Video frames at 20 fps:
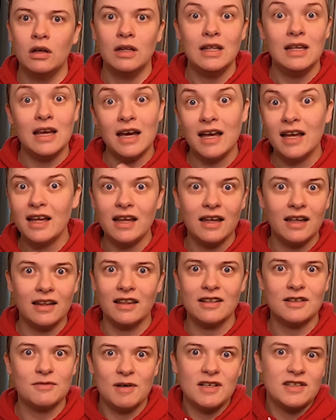yeah,
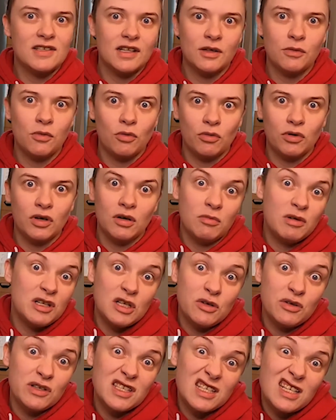that's basically what we're going to be
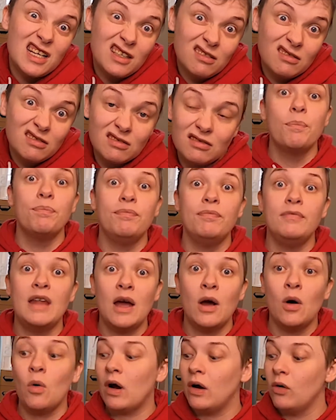doing today.
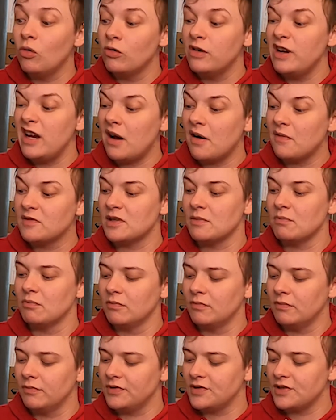Now, I already have
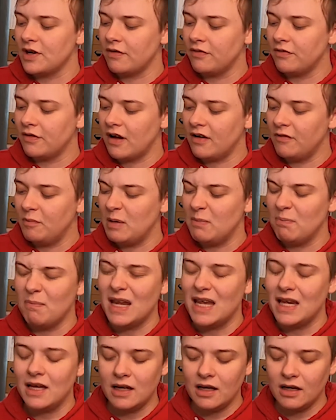some stuff that I've been
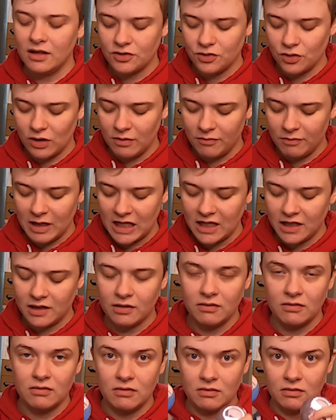making, so I
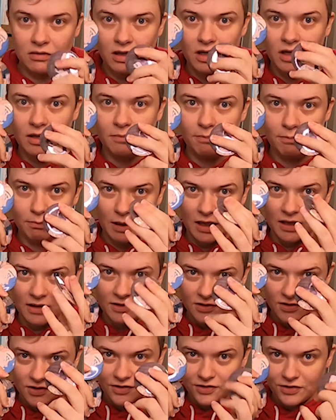make like
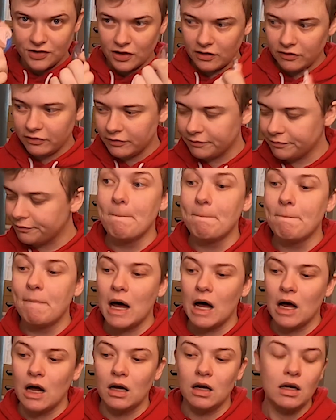buttons and stuff,
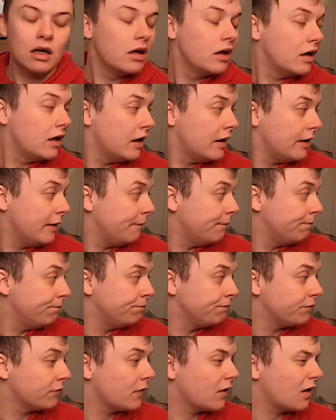but
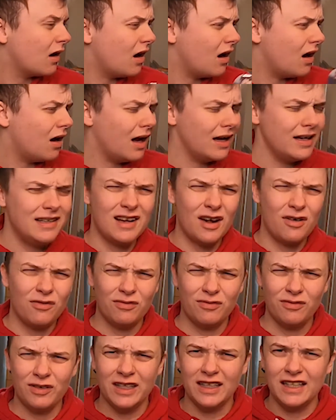I
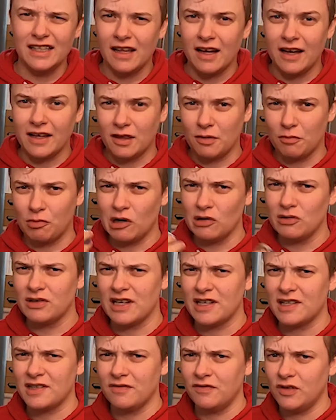don't really like the
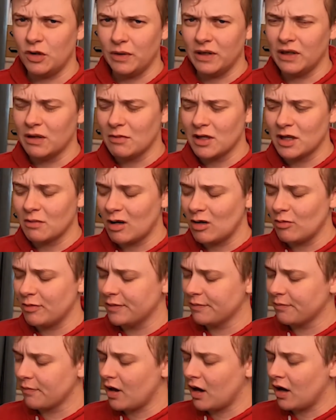process of doing them at the
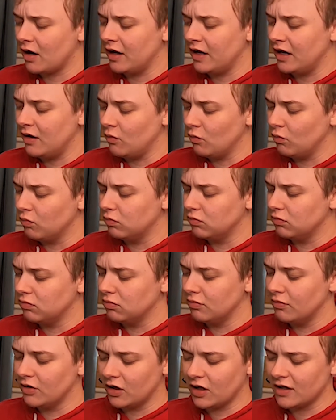moment.
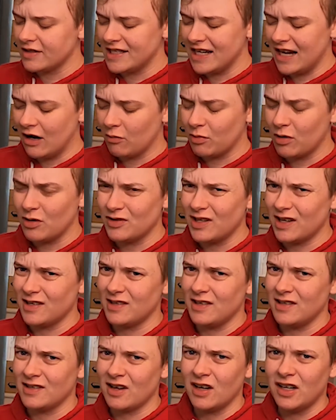The cutting out
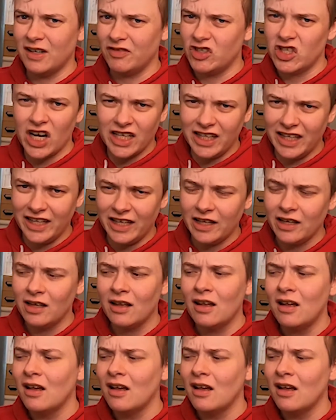process is kind of janky,